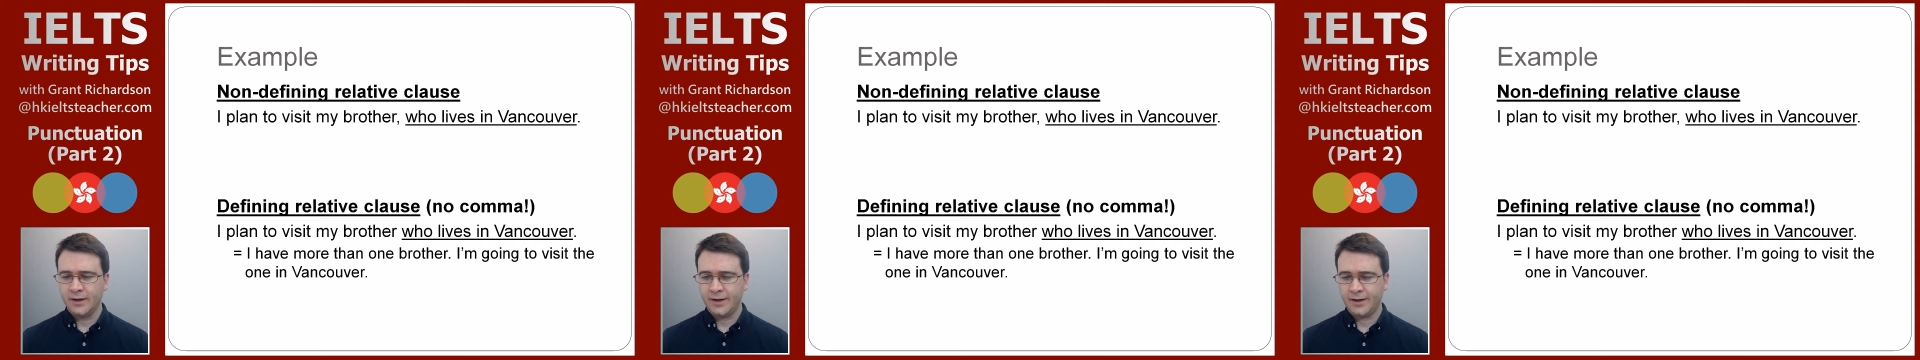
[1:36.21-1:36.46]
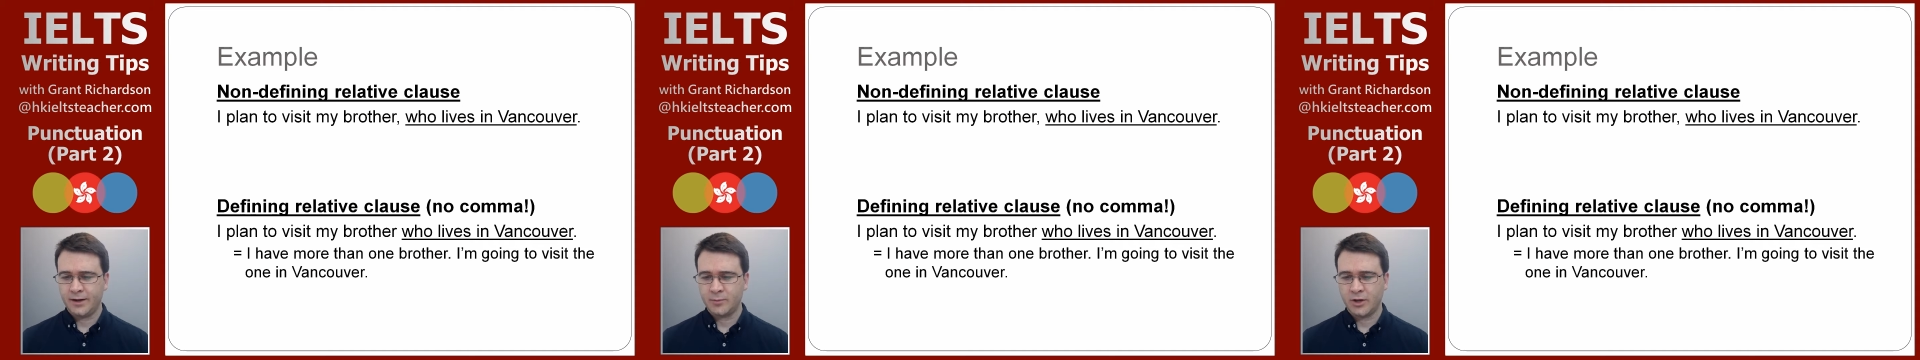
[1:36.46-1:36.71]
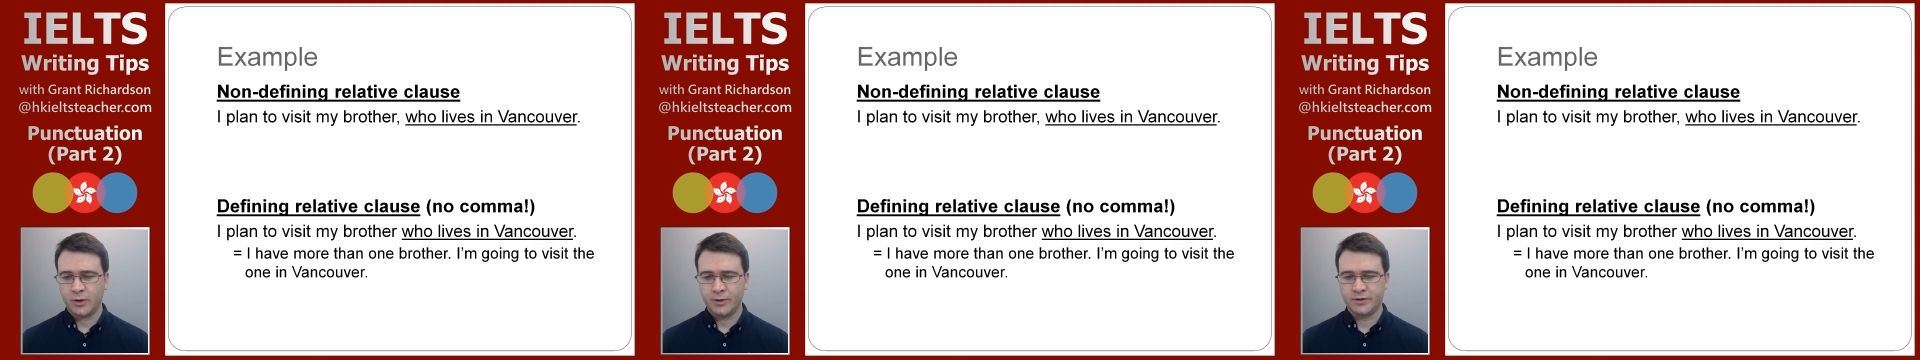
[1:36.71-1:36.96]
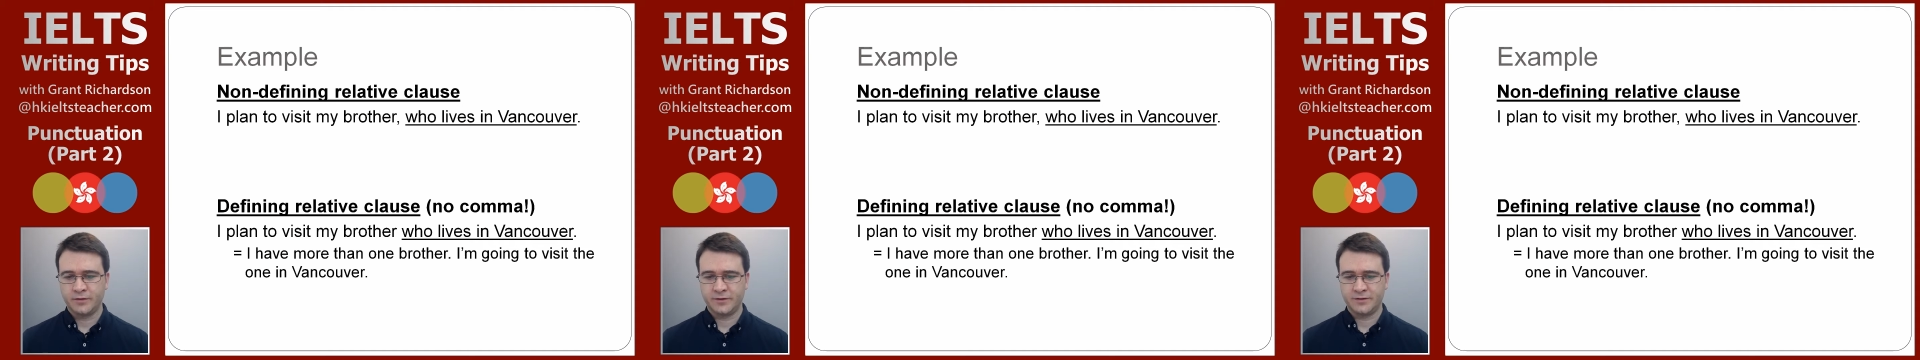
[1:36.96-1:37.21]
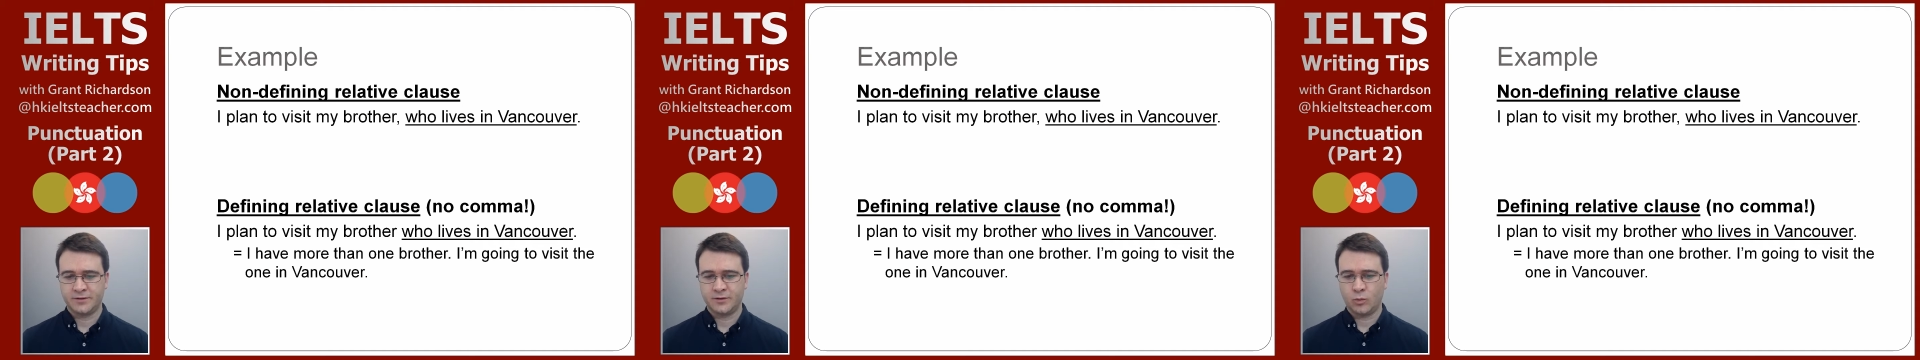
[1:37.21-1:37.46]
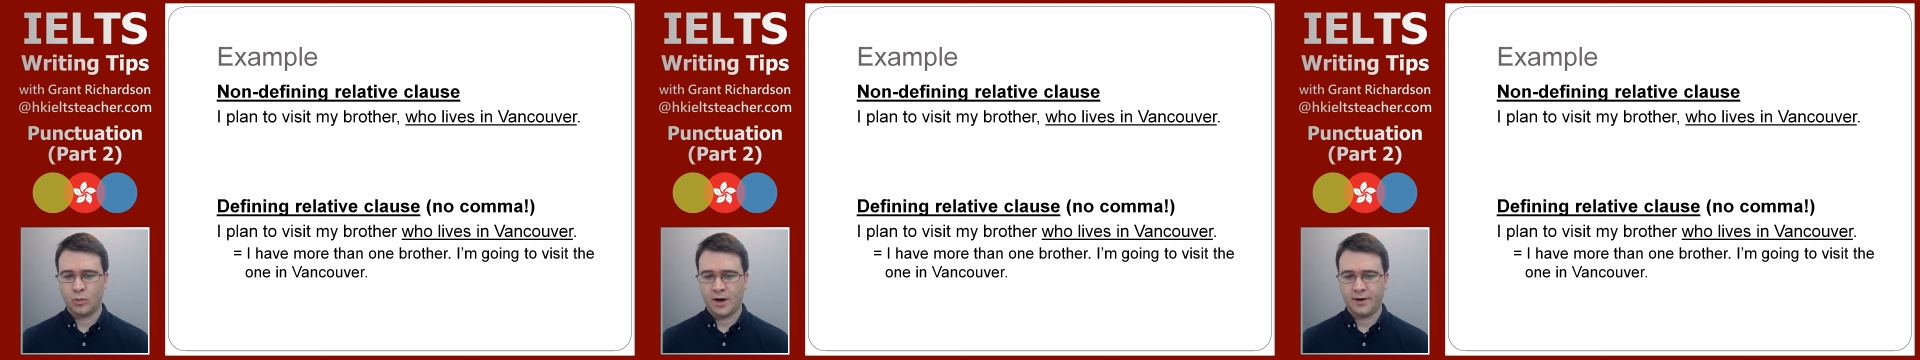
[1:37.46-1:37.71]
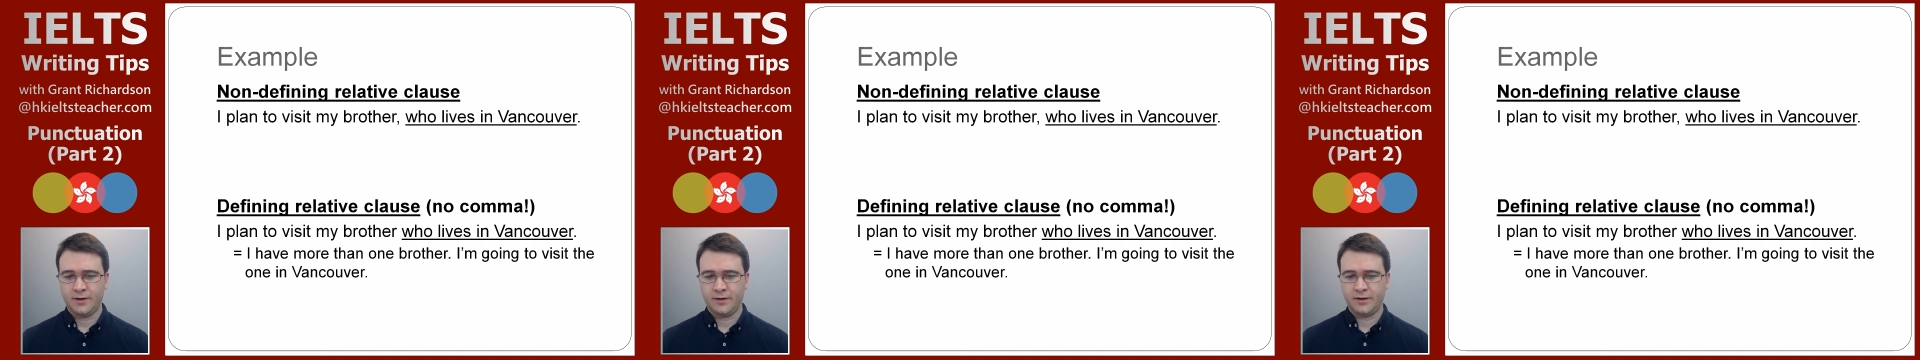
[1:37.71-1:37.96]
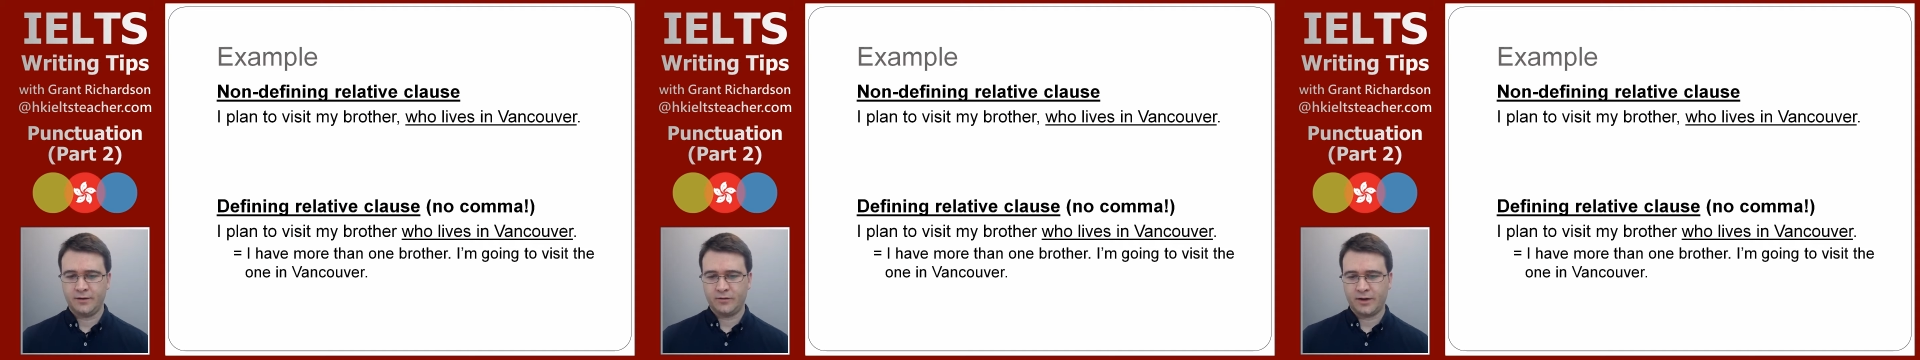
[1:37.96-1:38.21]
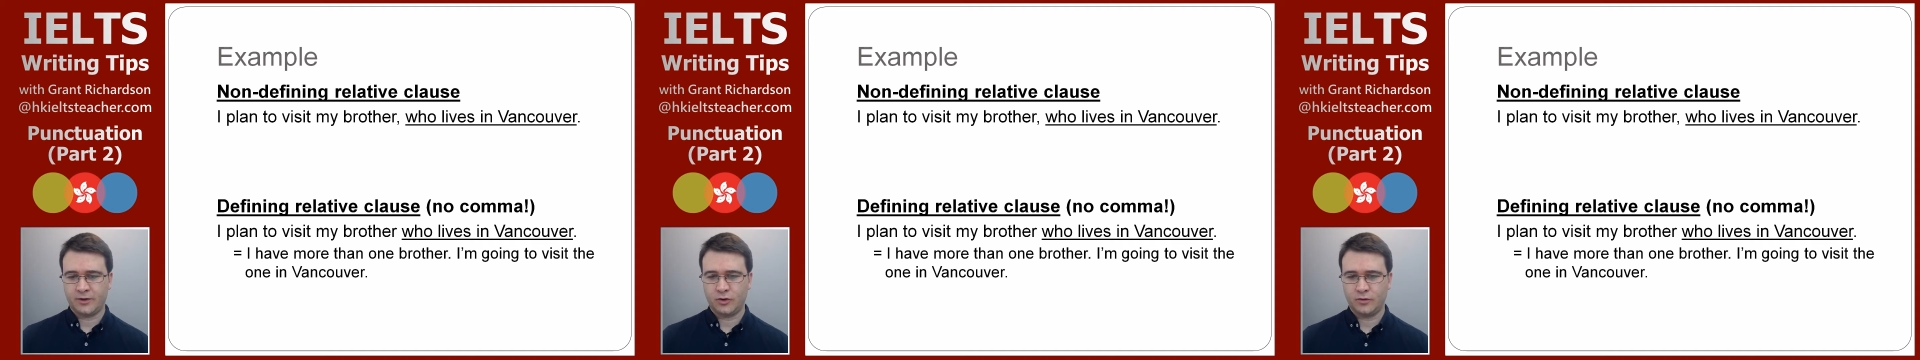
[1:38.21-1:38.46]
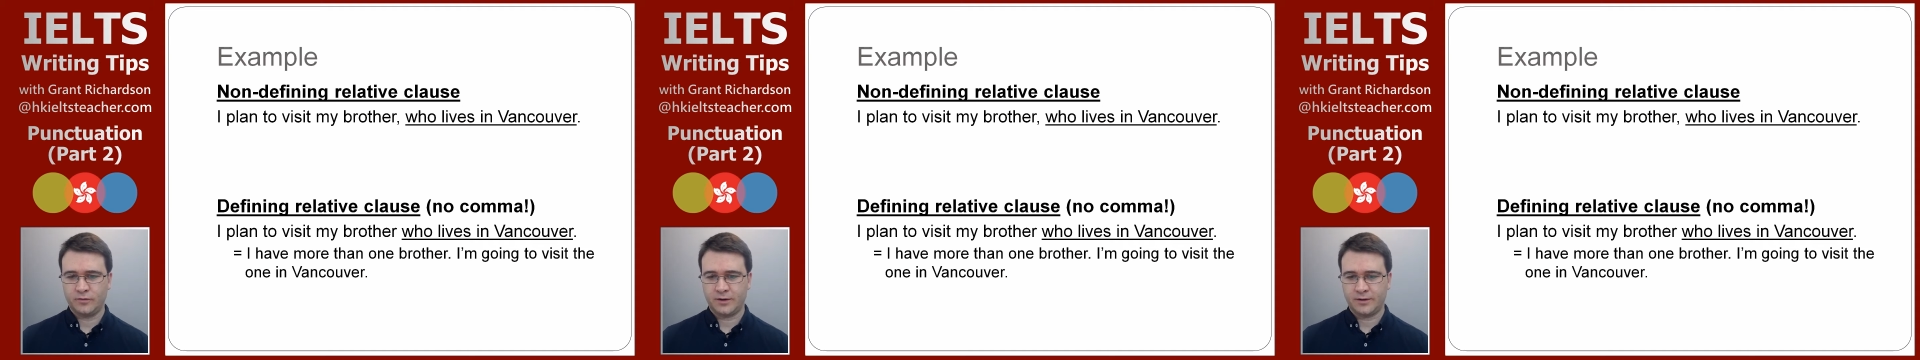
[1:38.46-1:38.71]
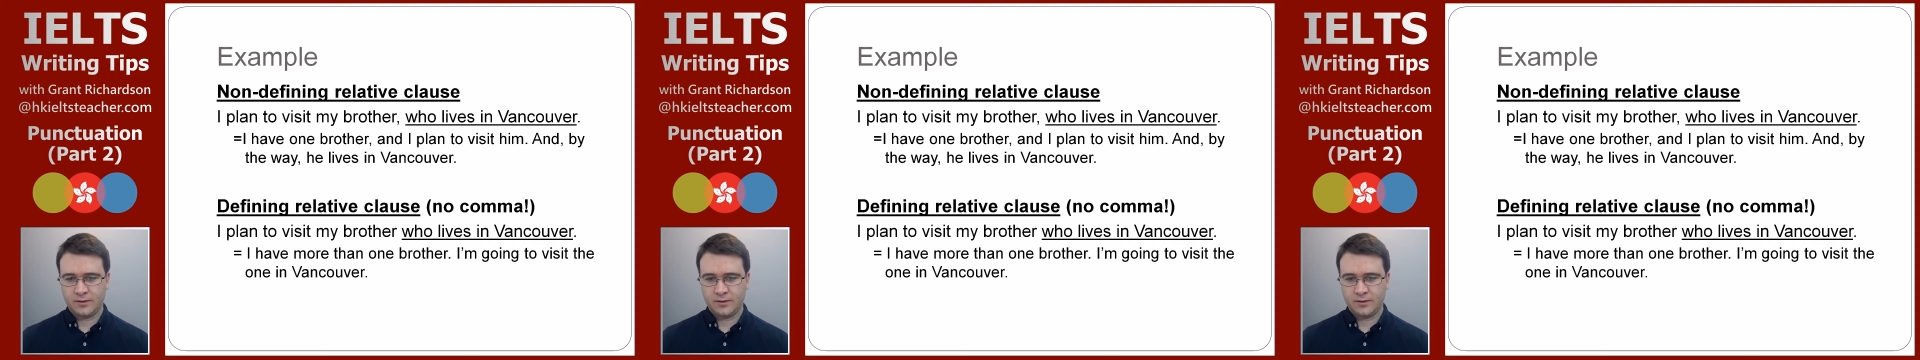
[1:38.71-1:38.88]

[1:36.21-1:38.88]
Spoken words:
And I'm going to visit the one in Vancouver.